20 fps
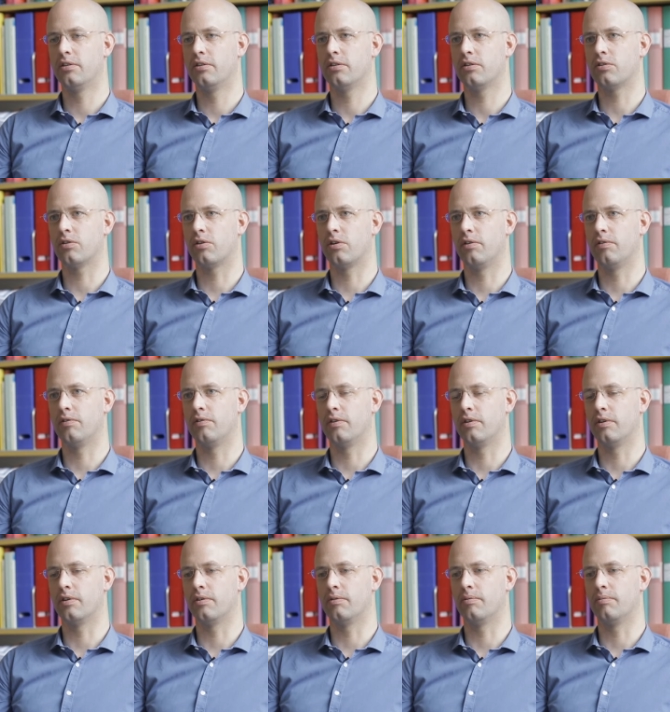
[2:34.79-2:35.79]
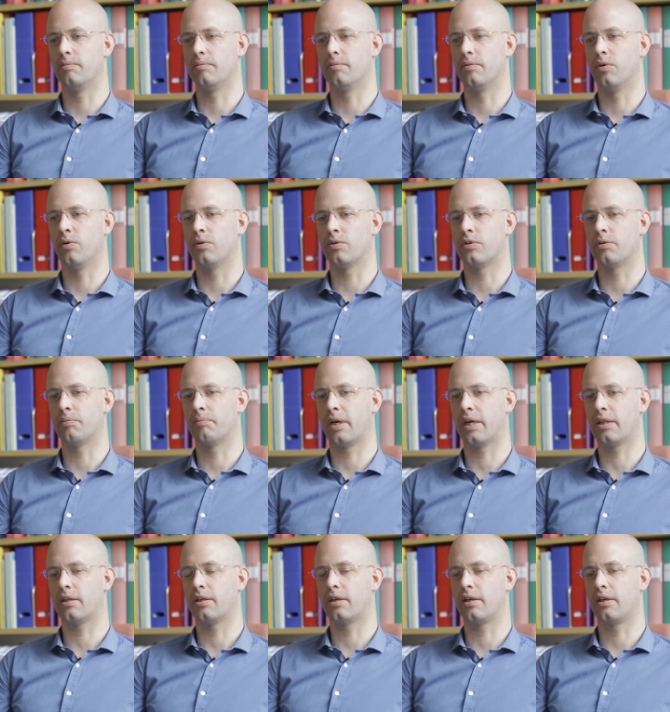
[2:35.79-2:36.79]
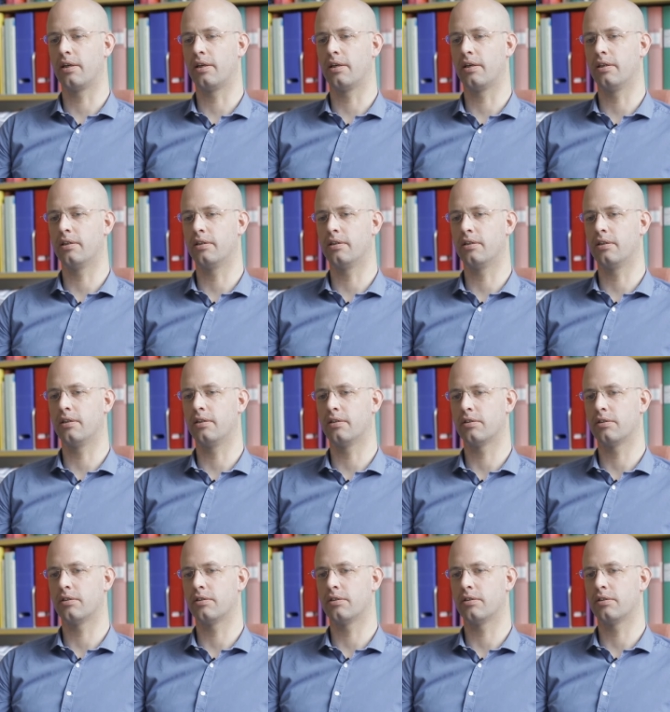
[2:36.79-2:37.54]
sort of automatically